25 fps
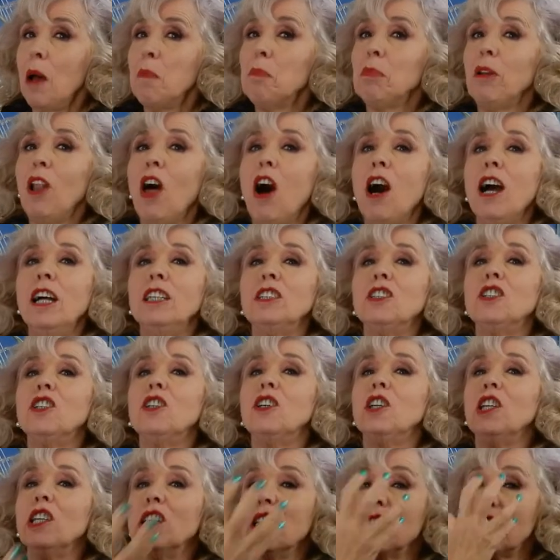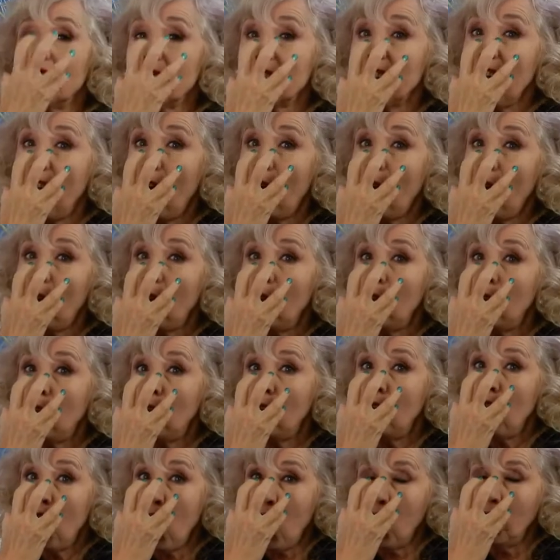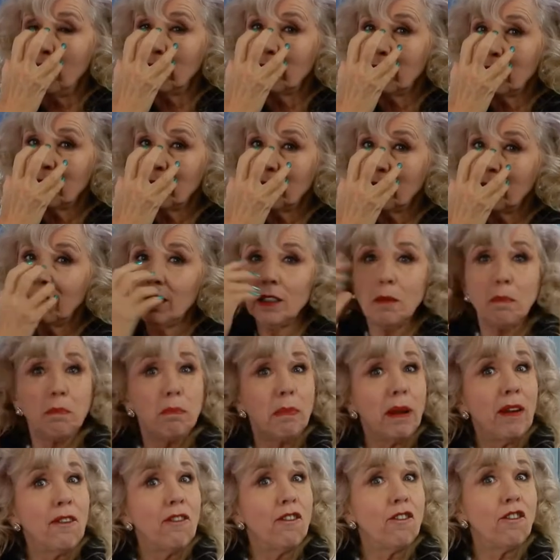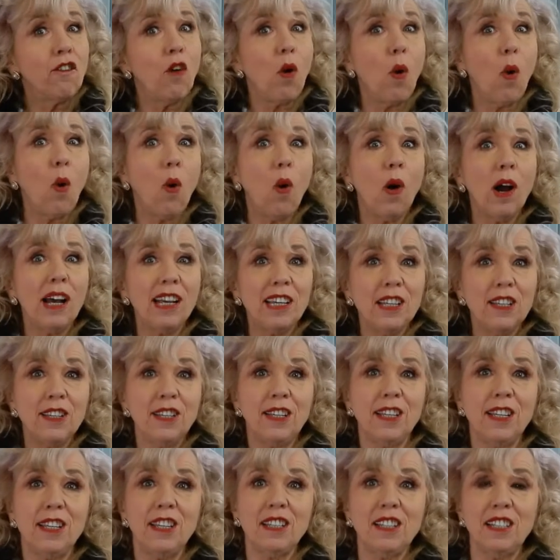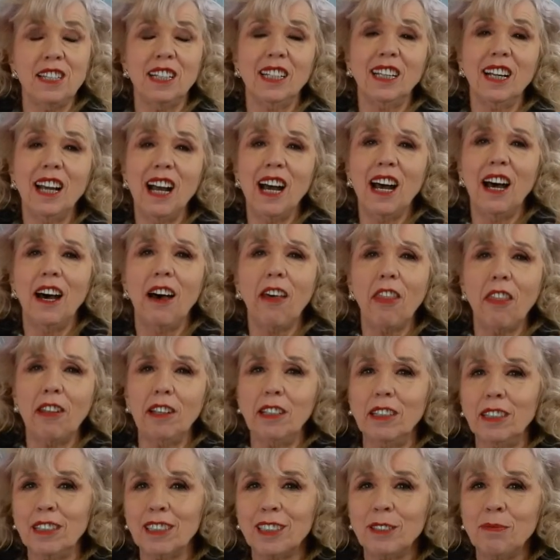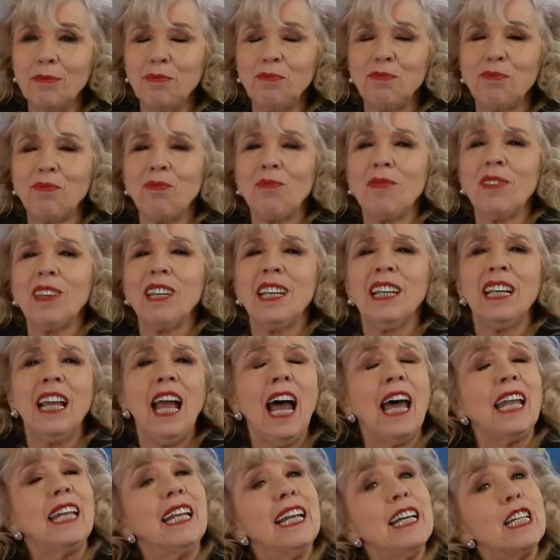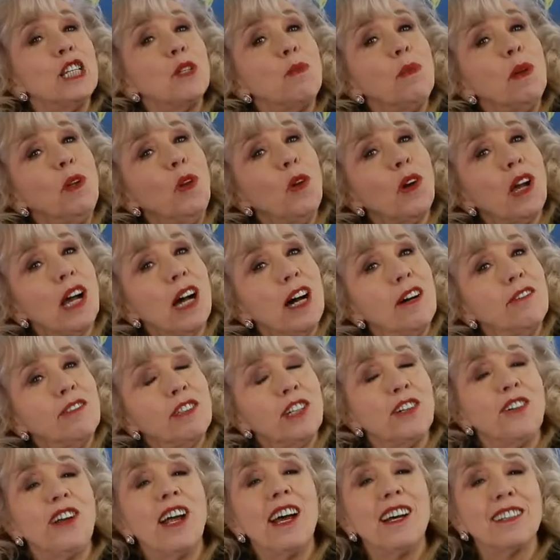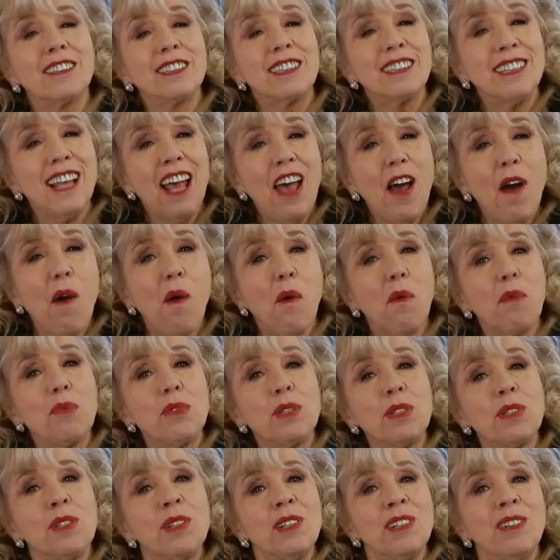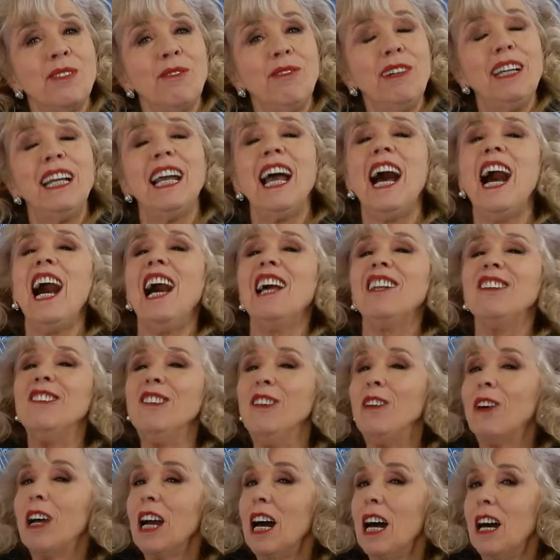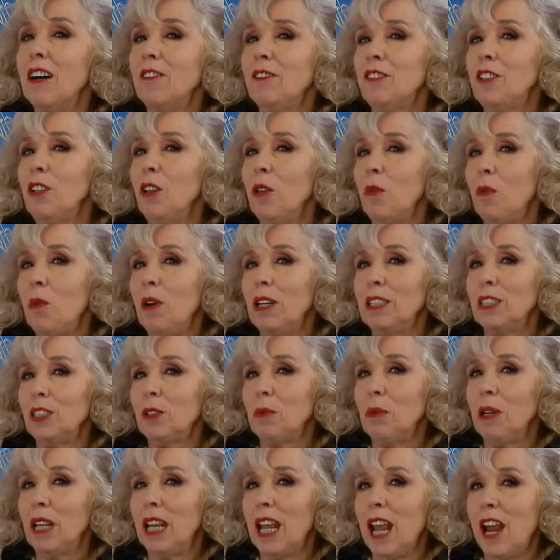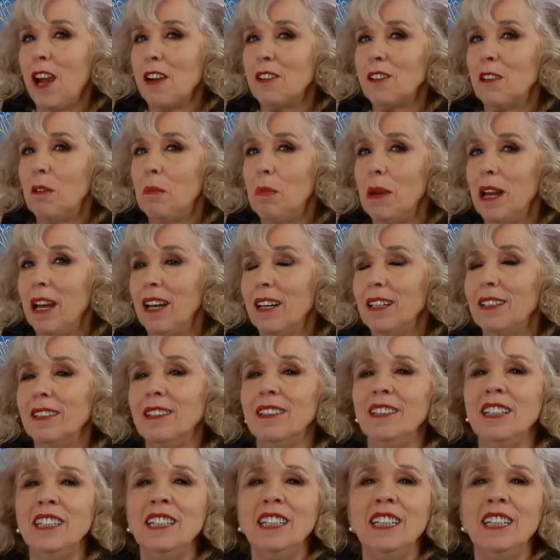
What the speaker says: apply it to yourself first before assisting others. Unless we look after ourselves, we can't look after the ones we care about.